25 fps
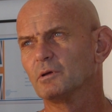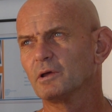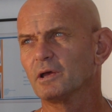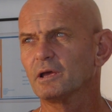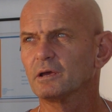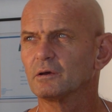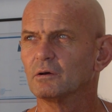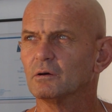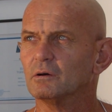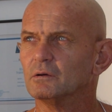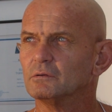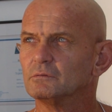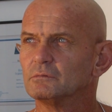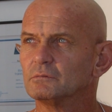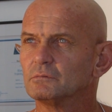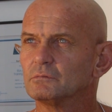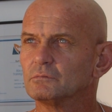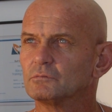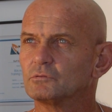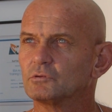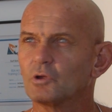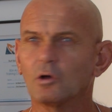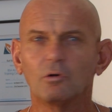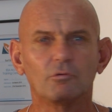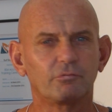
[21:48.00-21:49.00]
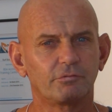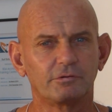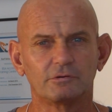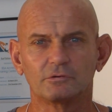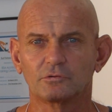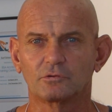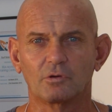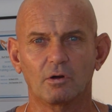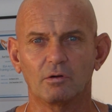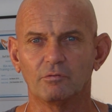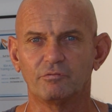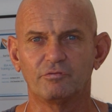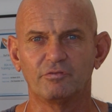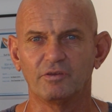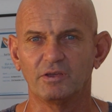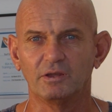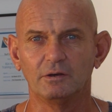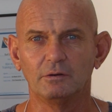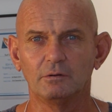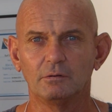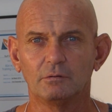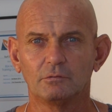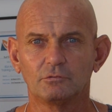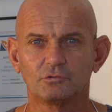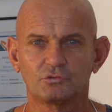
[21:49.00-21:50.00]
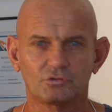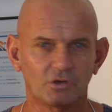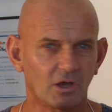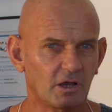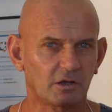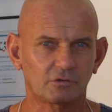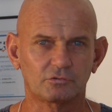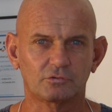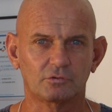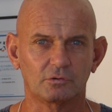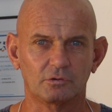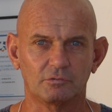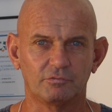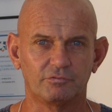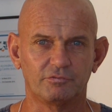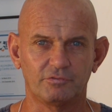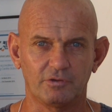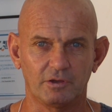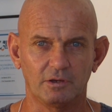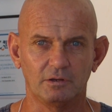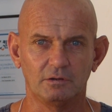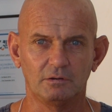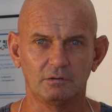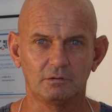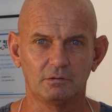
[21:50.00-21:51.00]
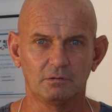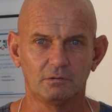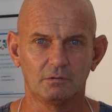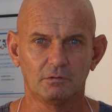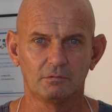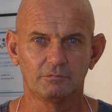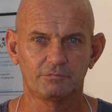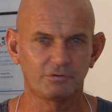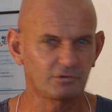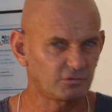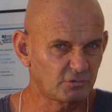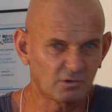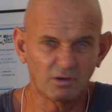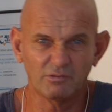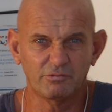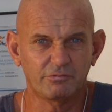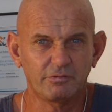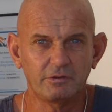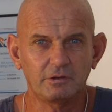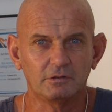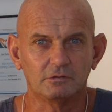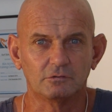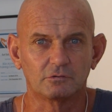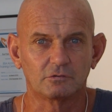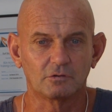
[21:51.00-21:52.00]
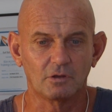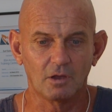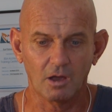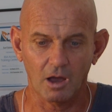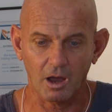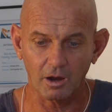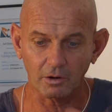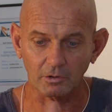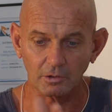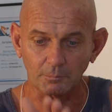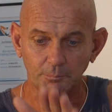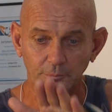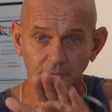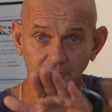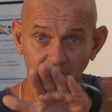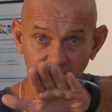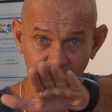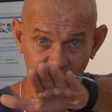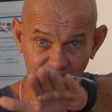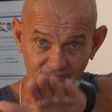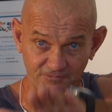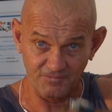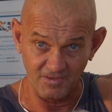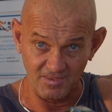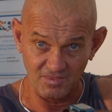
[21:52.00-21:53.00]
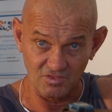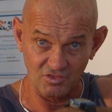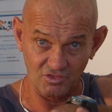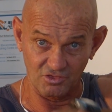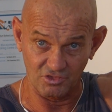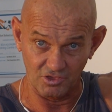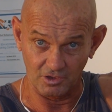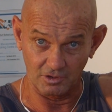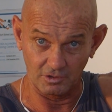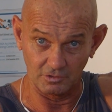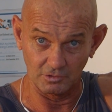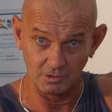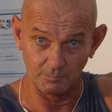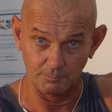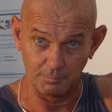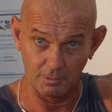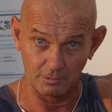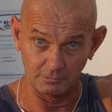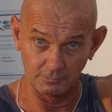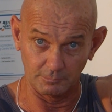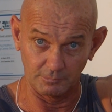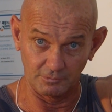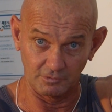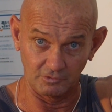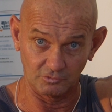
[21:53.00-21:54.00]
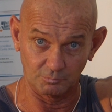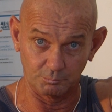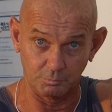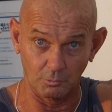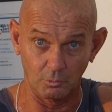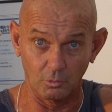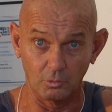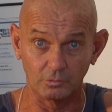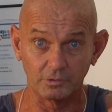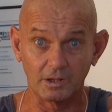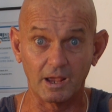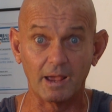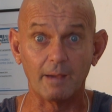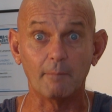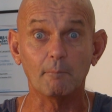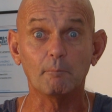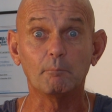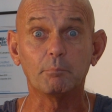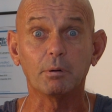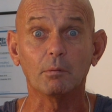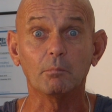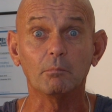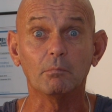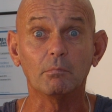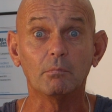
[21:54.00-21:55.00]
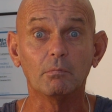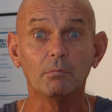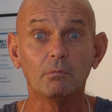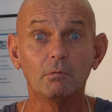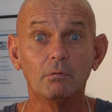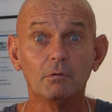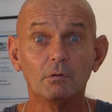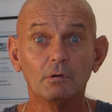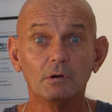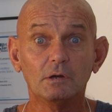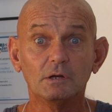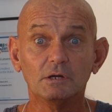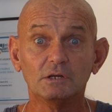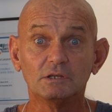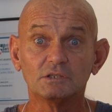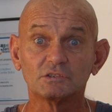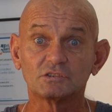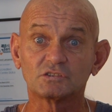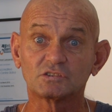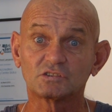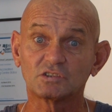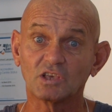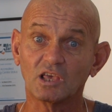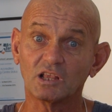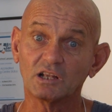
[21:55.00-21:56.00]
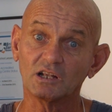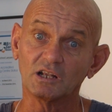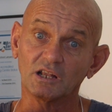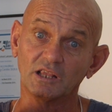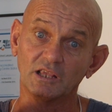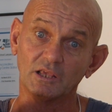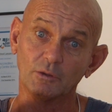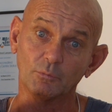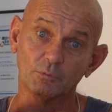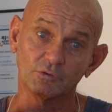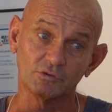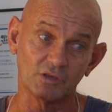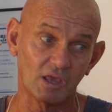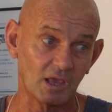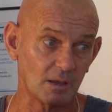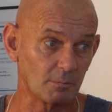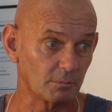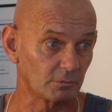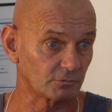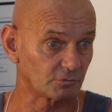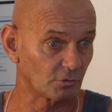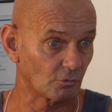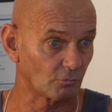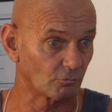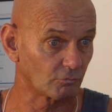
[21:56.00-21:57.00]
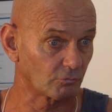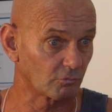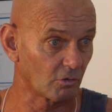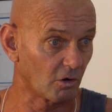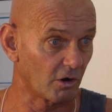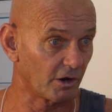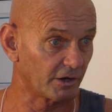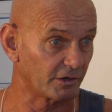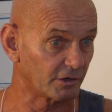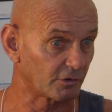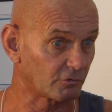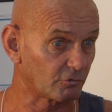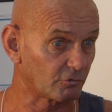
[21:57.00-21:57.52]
well, hang on, dolphin's got a fin, shark's got a fin, fish got fins. I'm going to put a fin thing in the bottom of this board, and boom. Suddenly he was able to ride